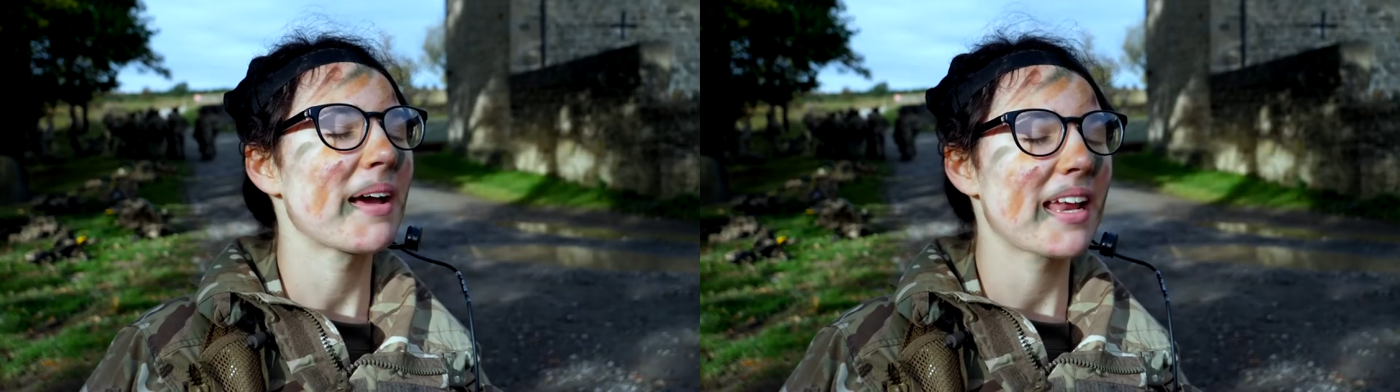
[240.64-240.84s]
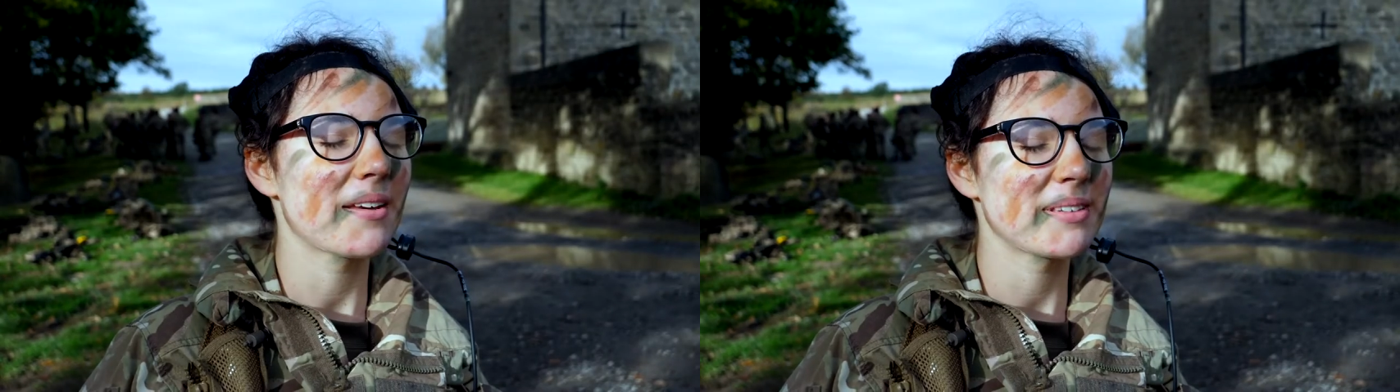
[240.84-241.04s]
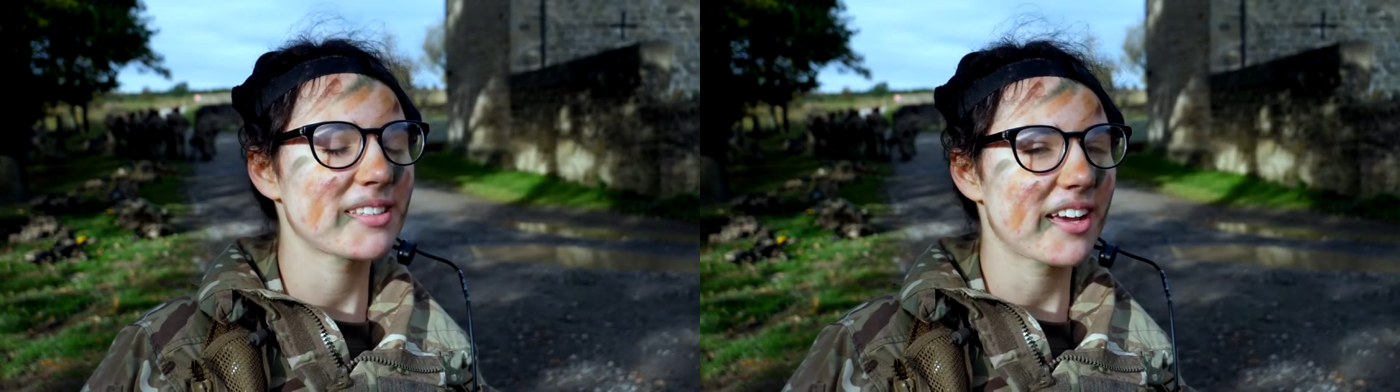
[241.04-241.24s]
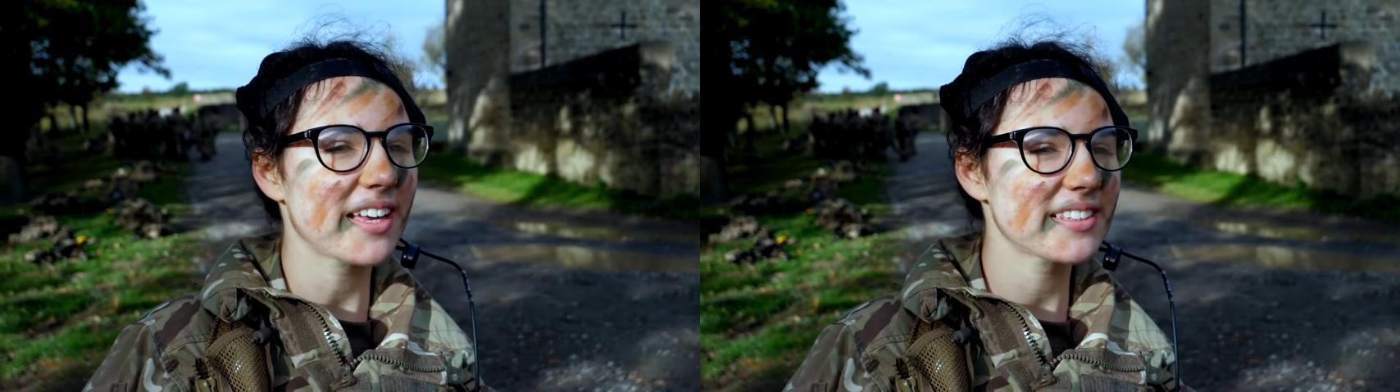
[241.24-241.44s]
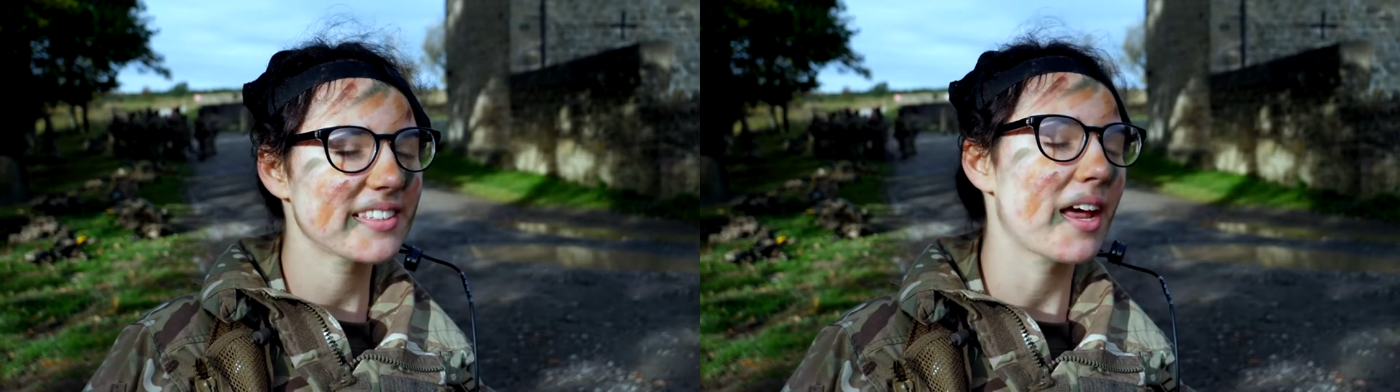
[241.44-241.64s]
My name is
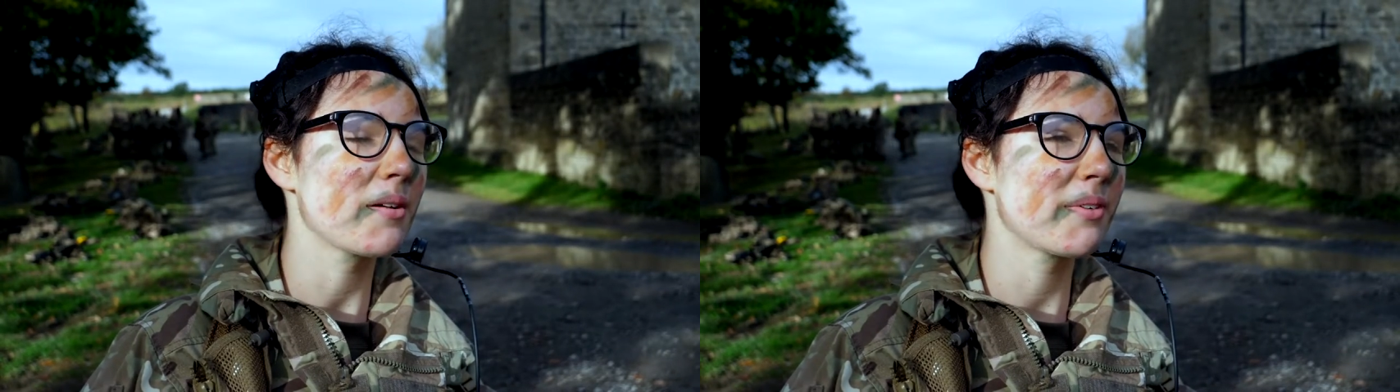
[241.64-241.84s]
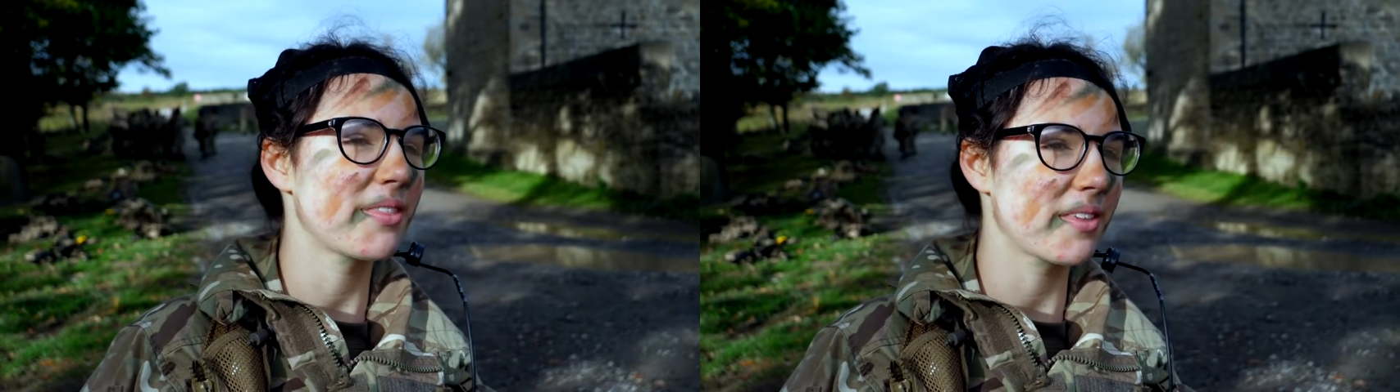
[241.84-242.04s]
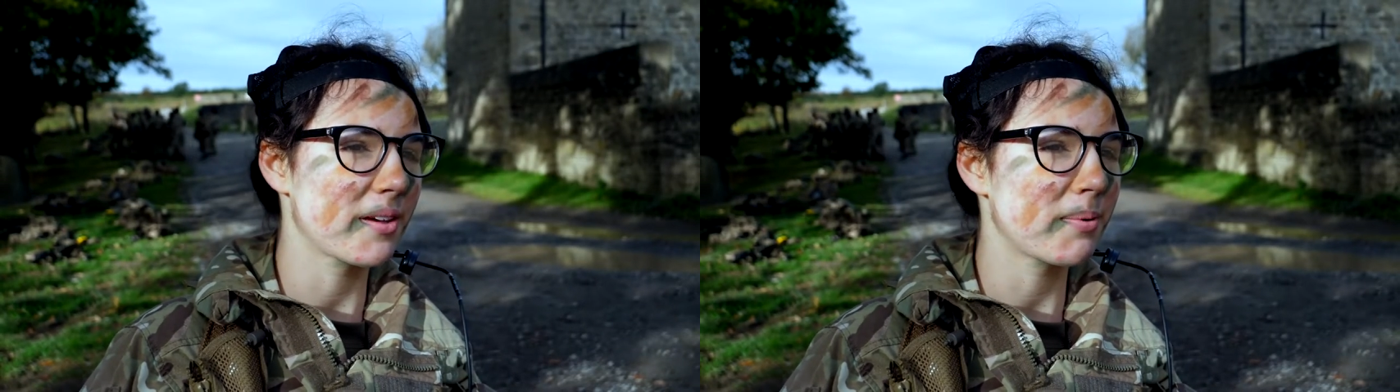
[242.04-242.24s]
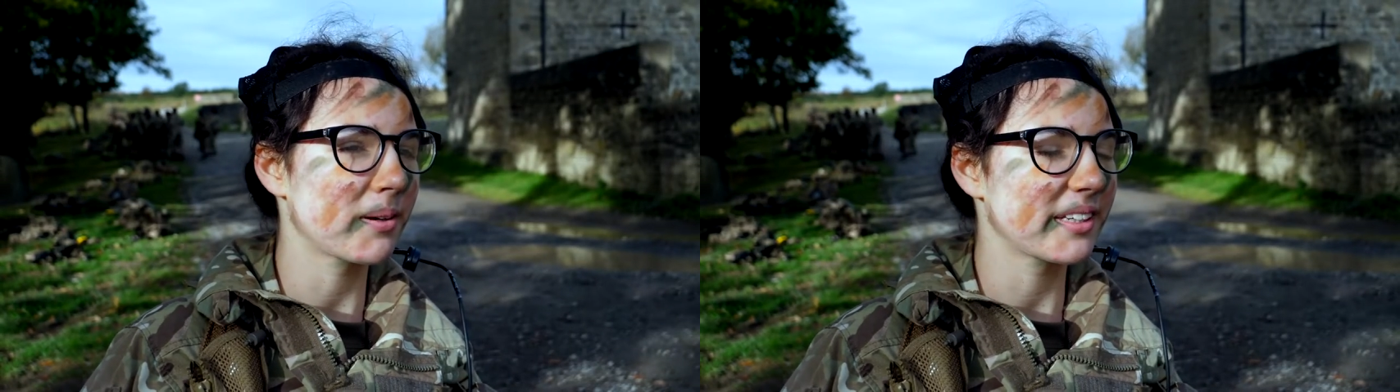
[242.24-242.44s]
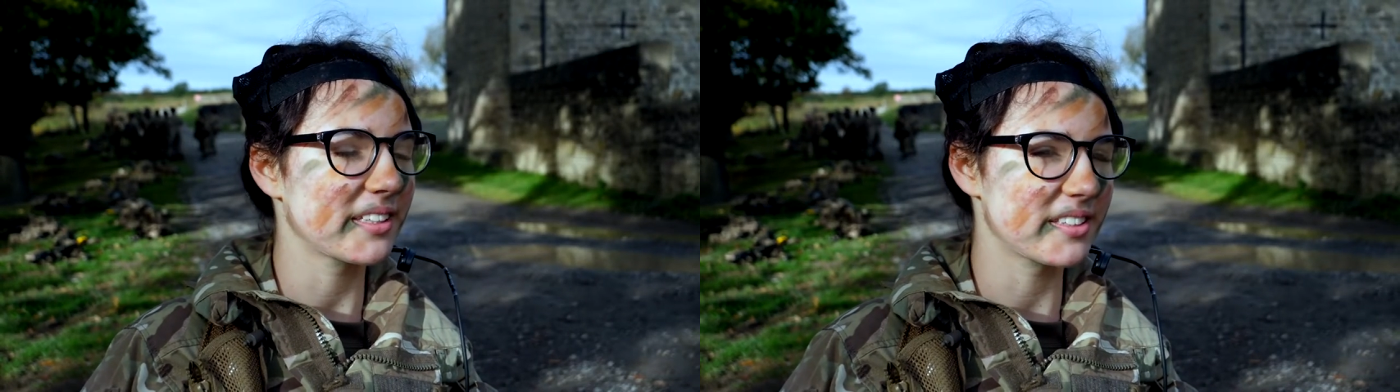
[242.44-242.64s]
Grace and I'm with the
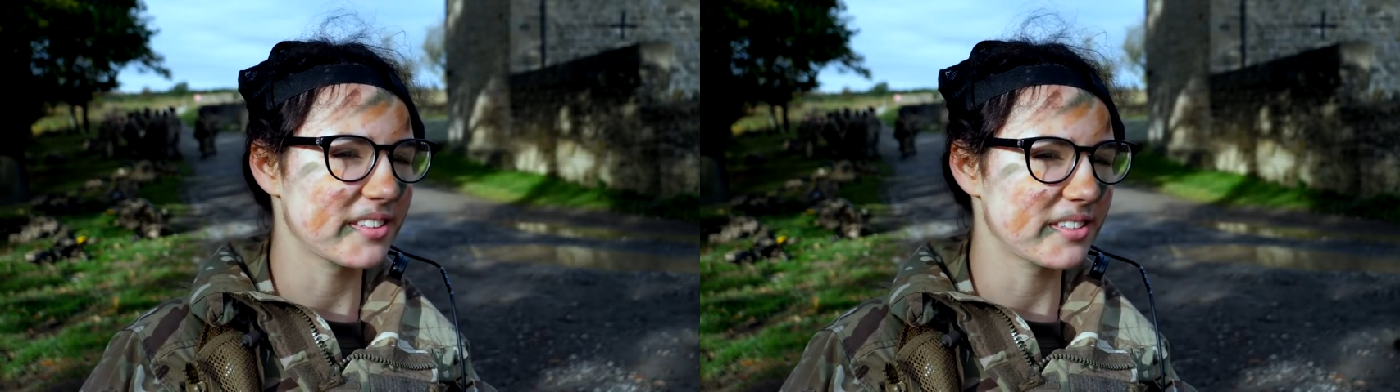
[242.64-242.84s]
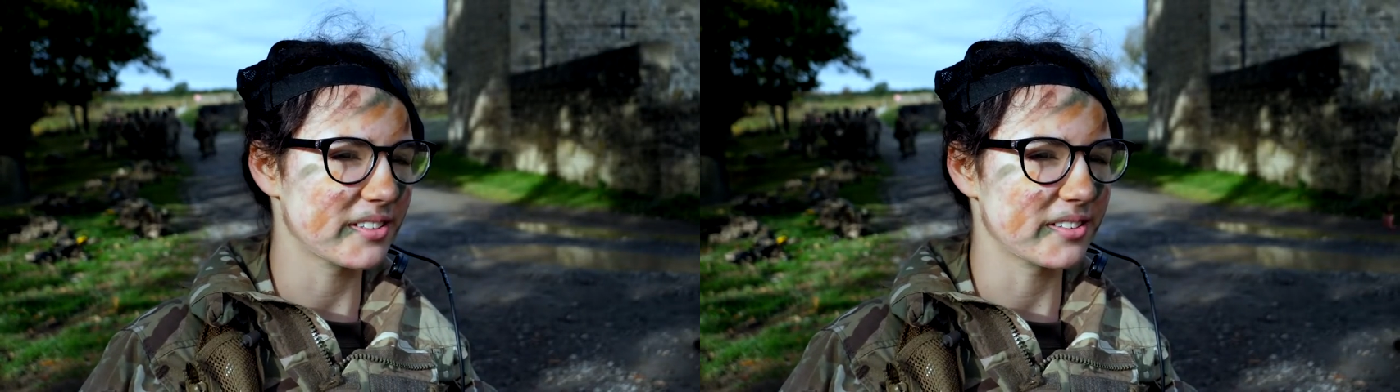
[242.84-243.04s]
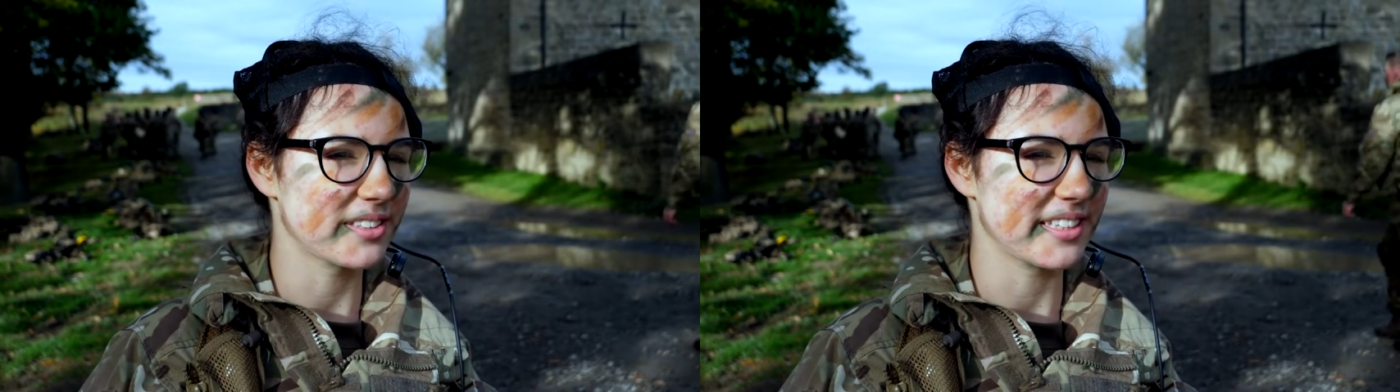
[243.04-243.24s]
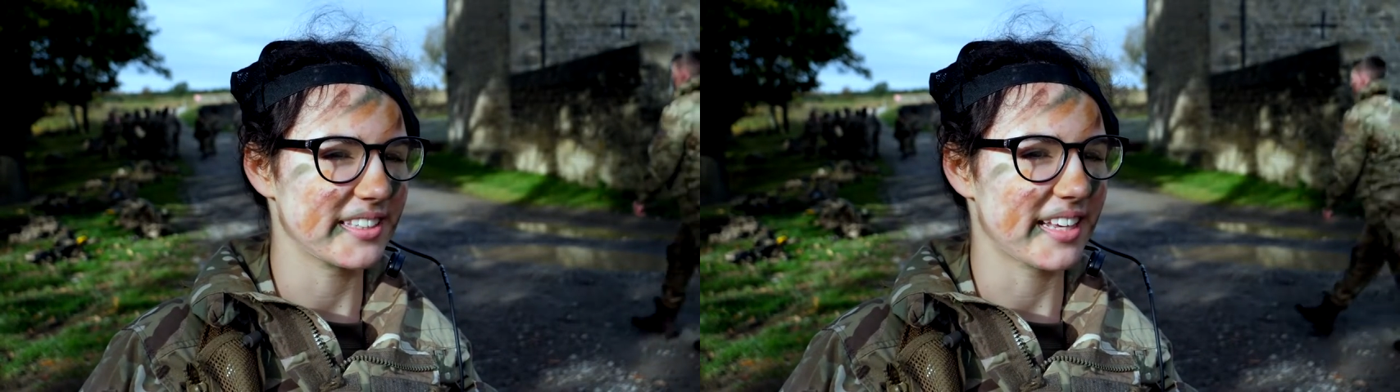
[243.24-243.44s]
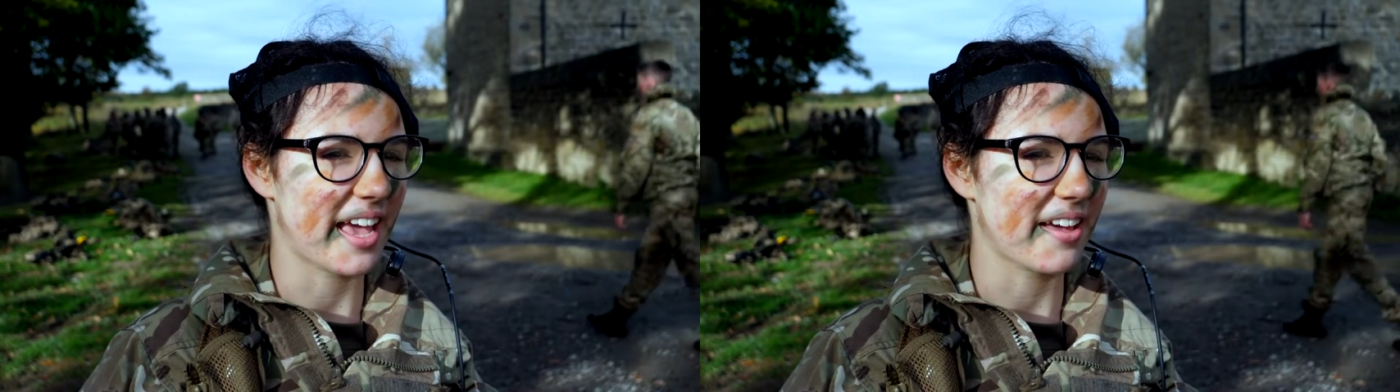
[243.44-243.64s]
Pocklington School
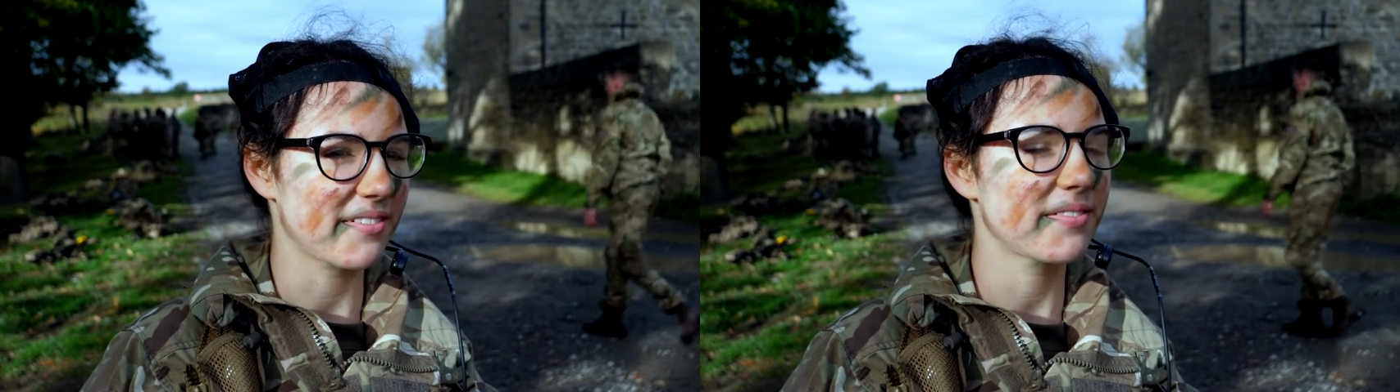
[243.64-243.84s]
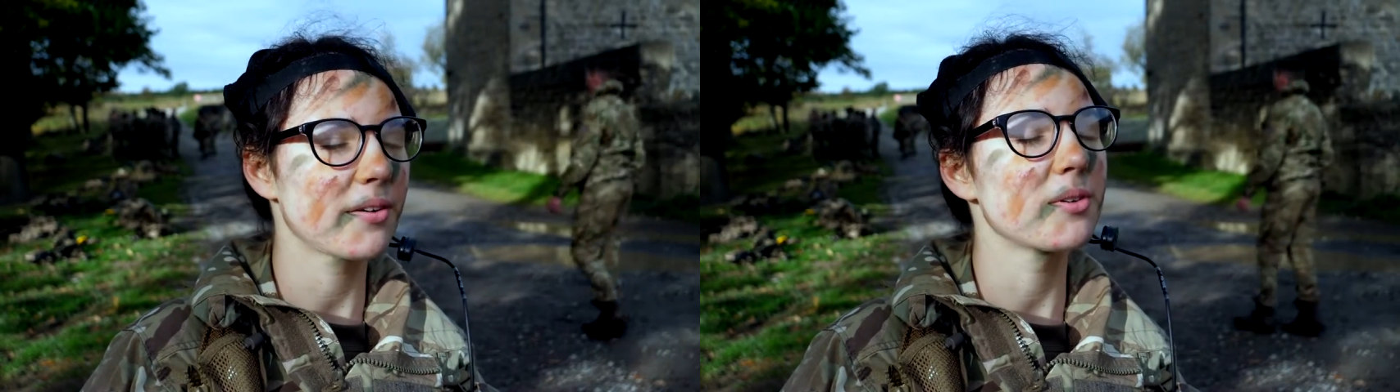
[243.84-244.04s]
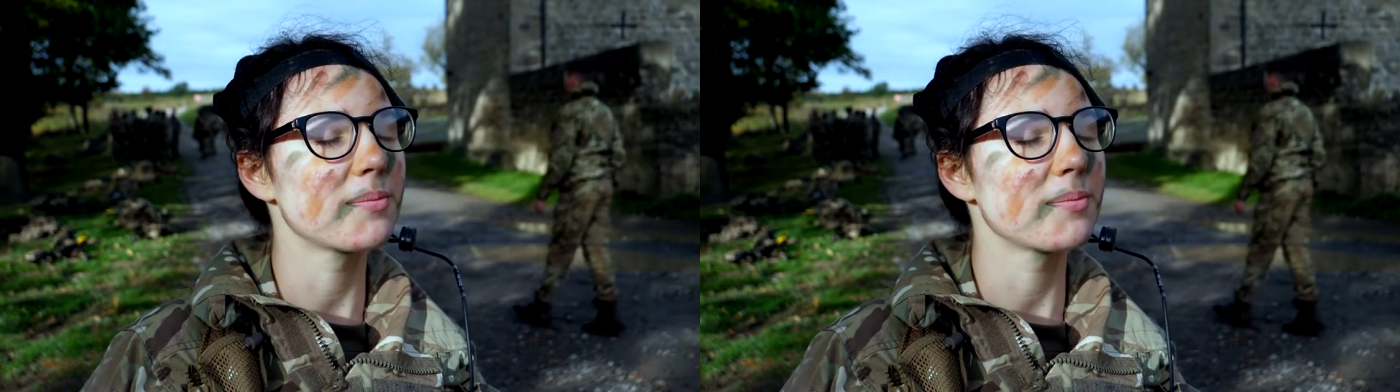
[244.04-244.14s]
CCF.